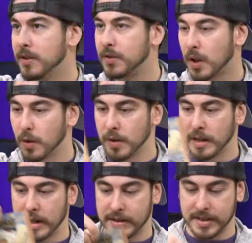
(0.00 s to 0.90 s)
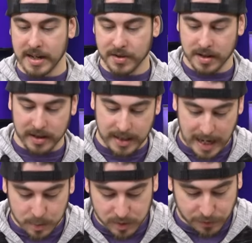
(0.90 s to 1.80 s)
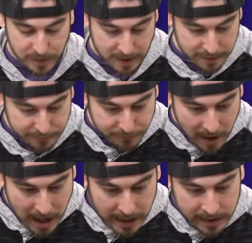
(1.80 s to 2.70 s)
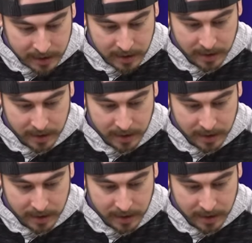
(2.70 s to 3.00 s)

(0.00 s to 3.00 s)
So it says on the label, very fine.